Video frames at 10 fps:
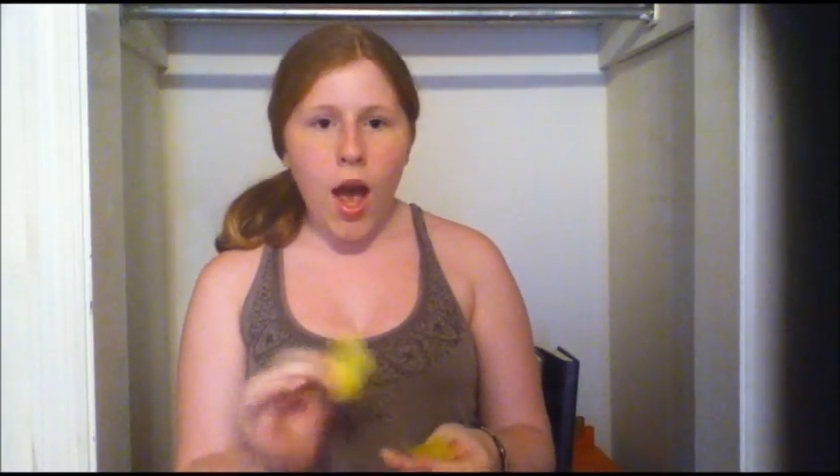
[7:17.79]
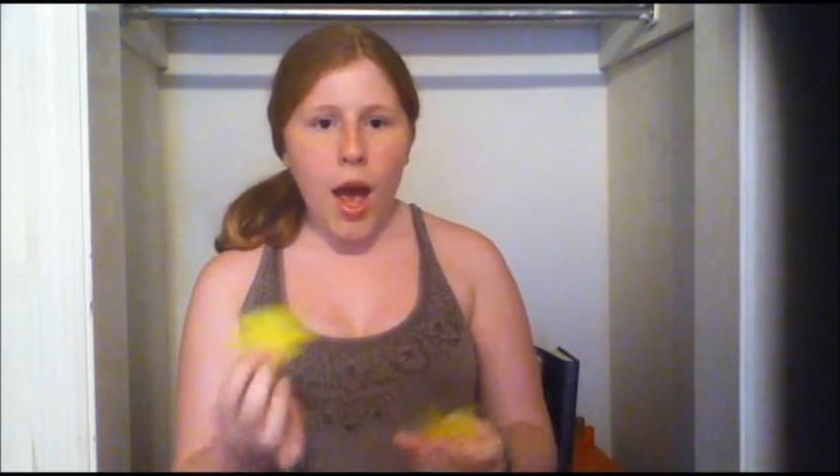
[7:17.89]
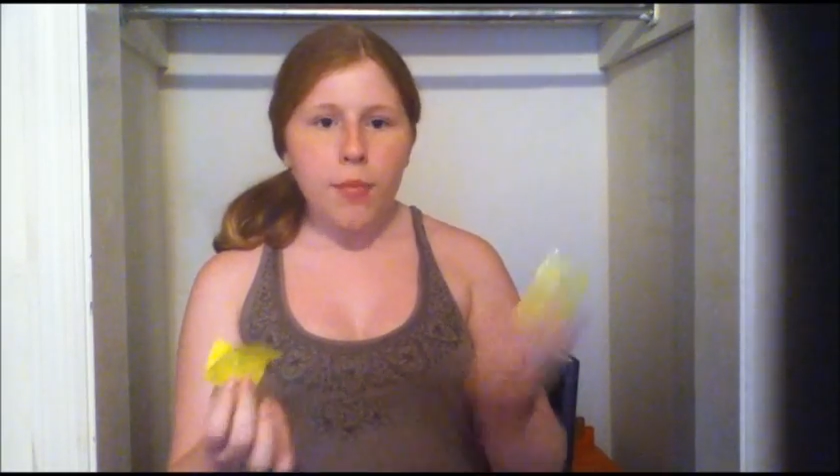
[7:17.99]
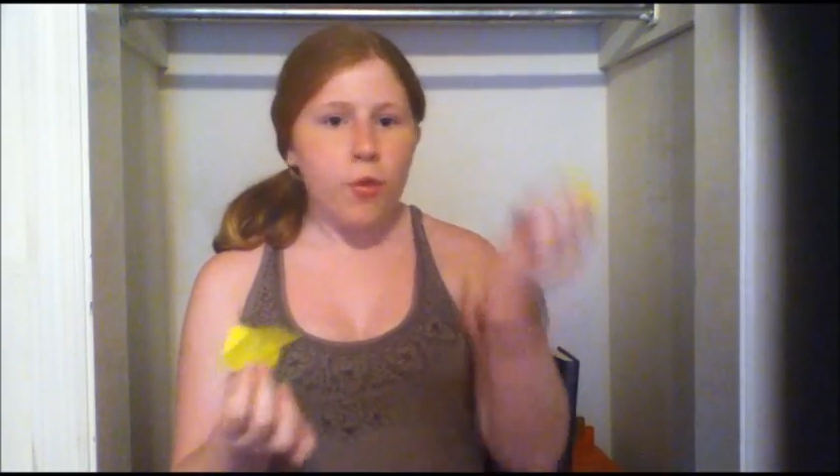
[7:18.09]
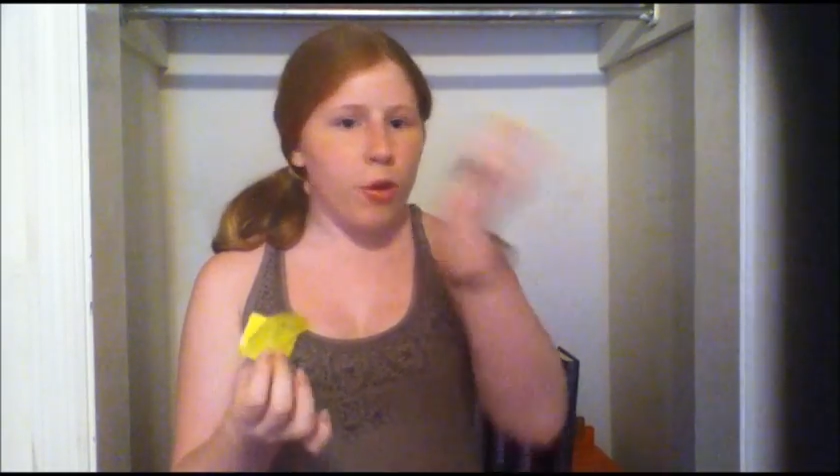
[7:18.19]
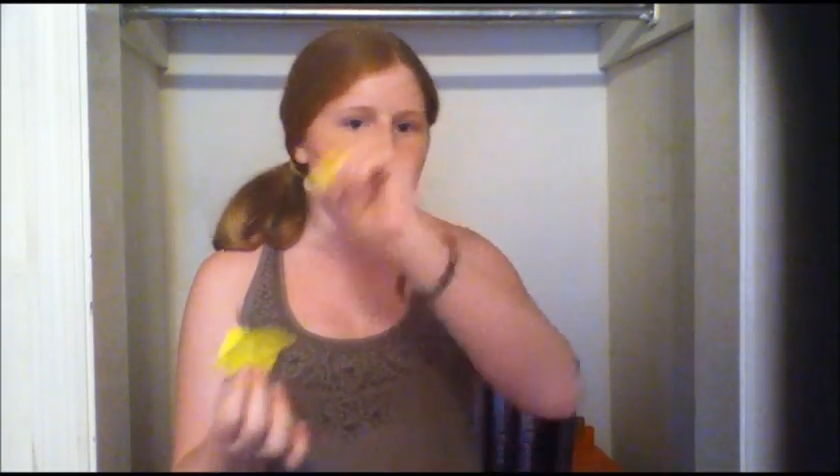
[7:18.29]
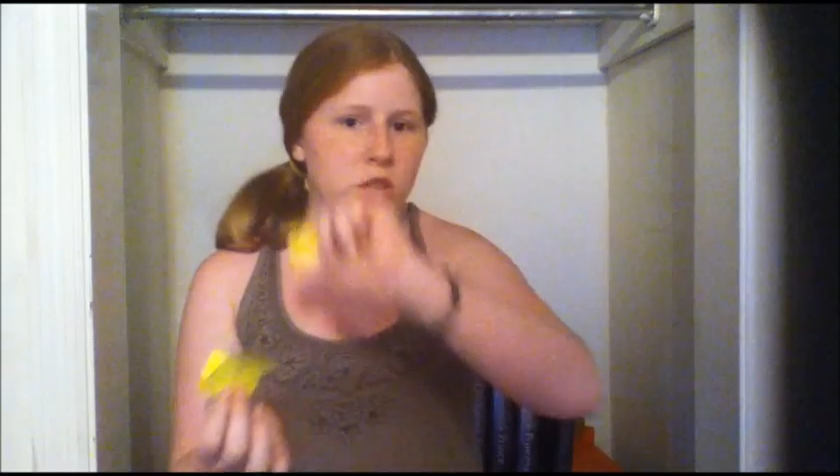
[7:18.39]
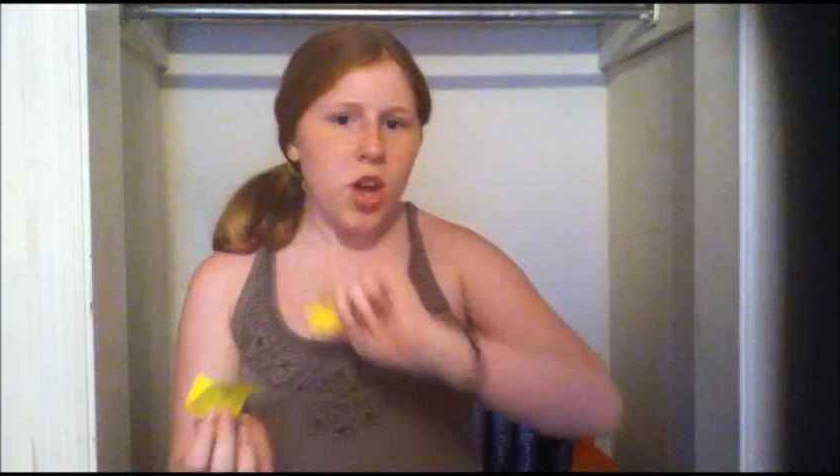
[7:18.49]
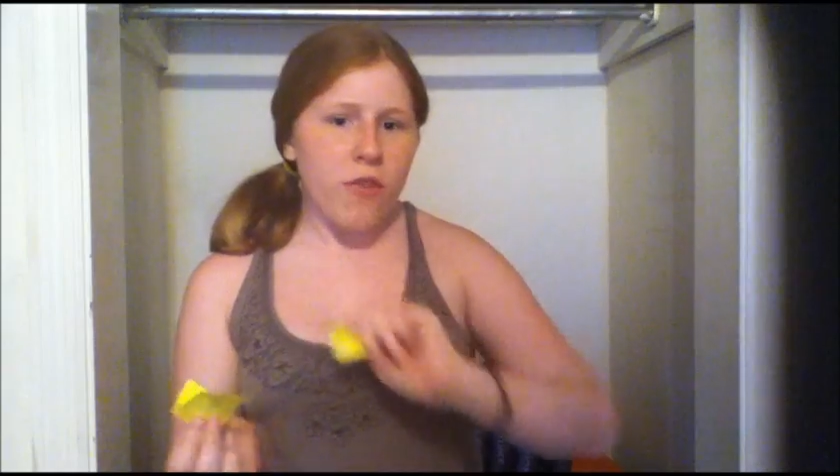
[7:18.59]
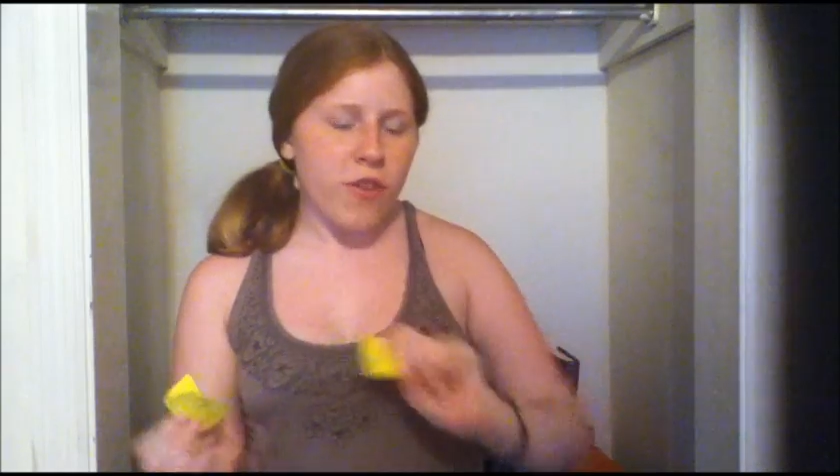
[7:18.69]
I'm throwing
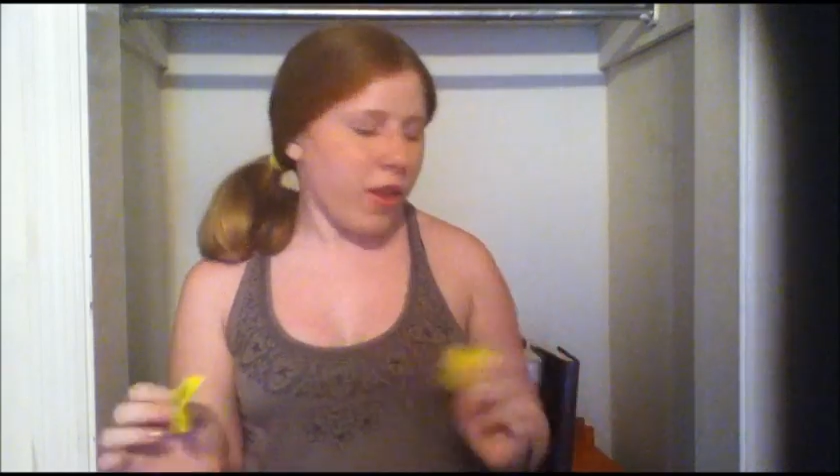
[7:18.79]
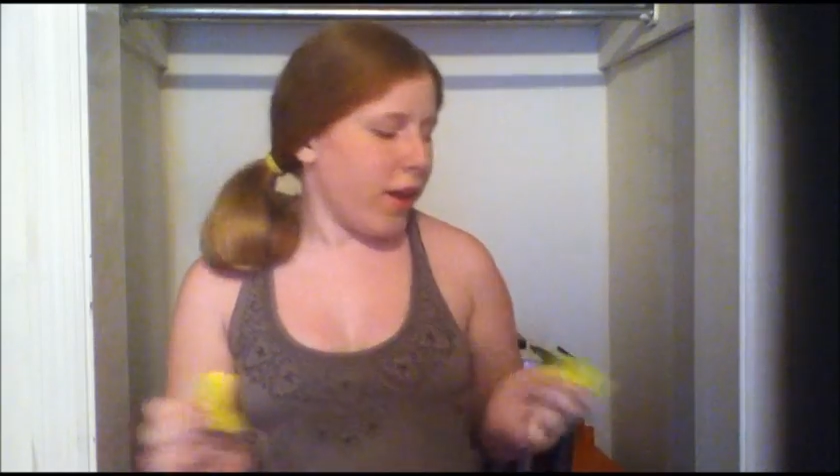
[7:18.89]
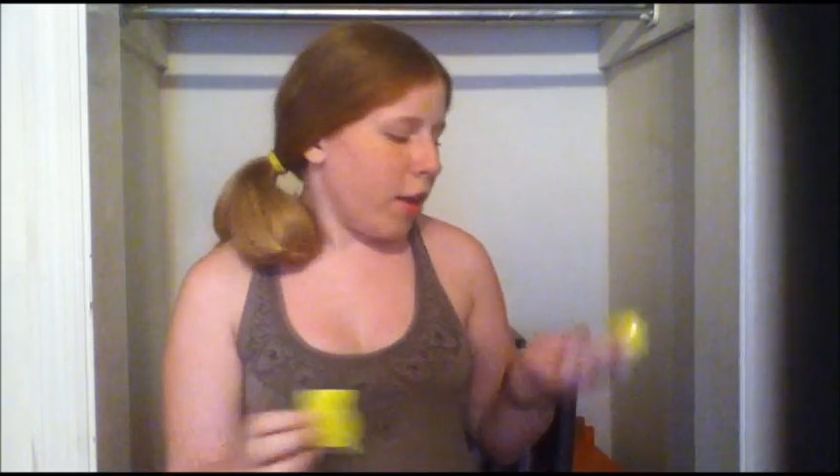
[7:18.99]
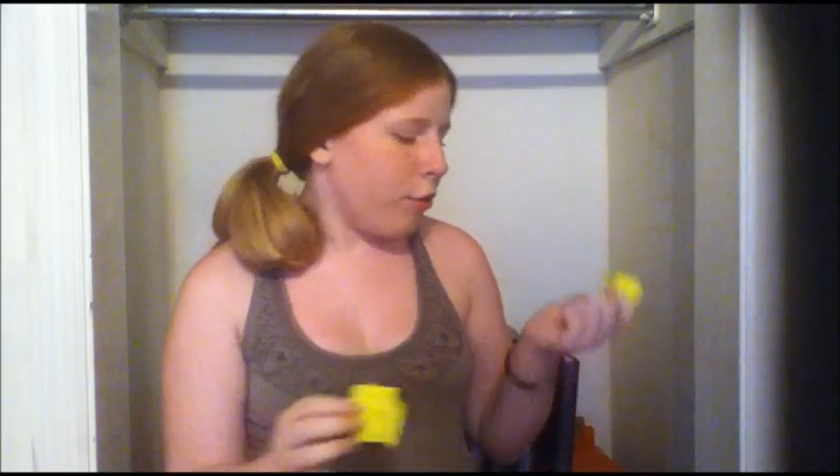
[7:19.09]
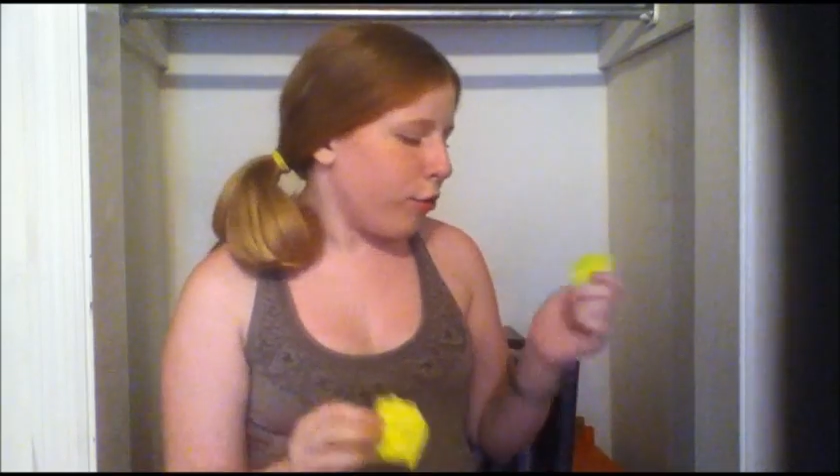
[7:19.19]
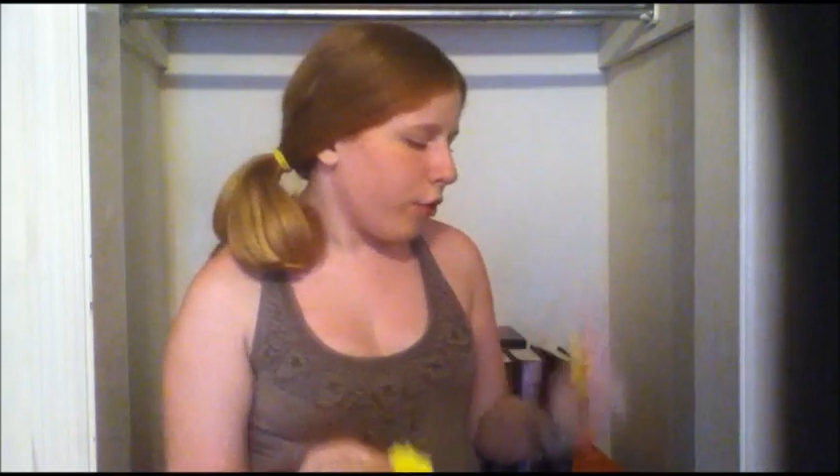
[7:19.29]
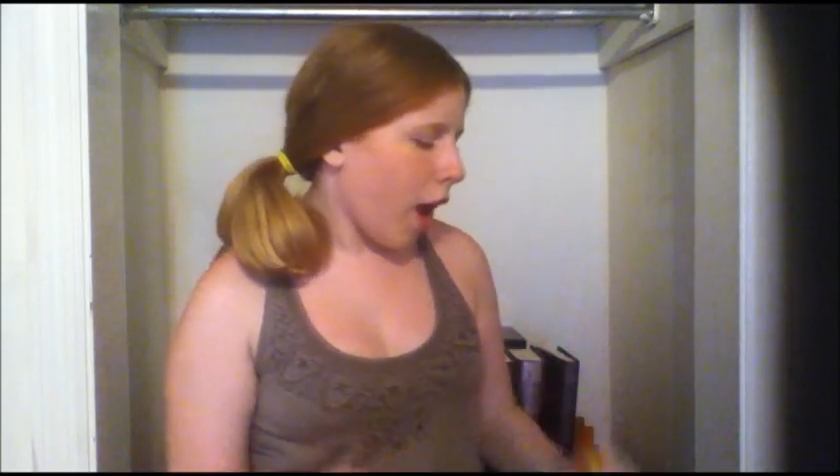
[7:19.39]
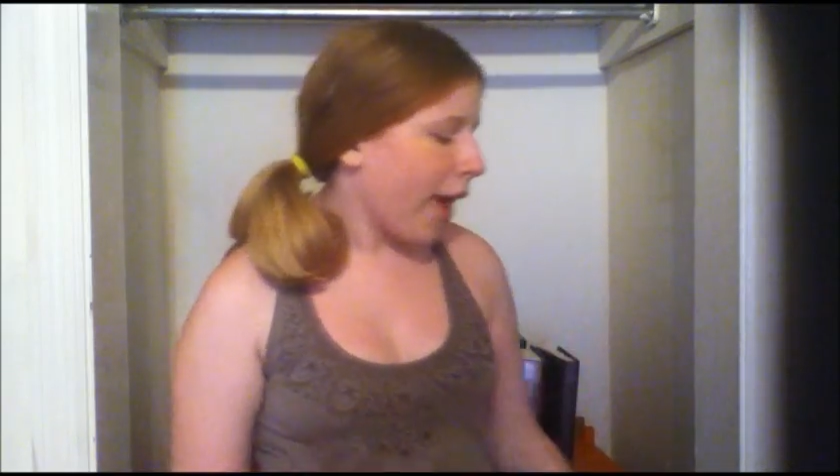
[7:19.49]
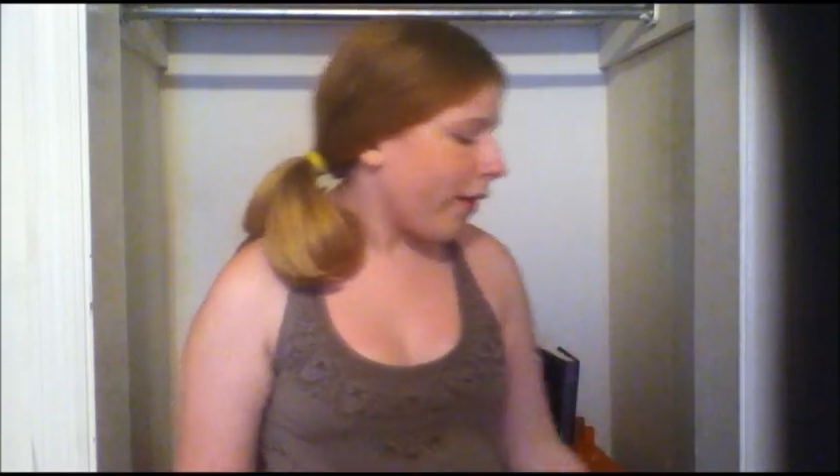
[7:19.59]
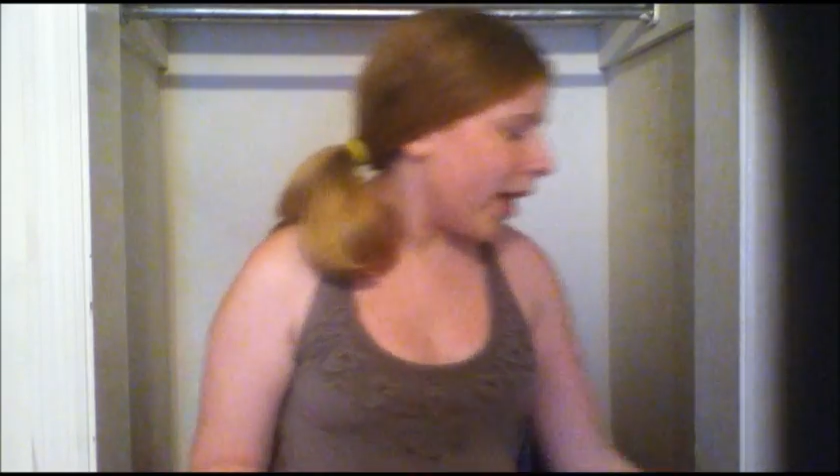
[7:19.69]
Mitch off a cliff. I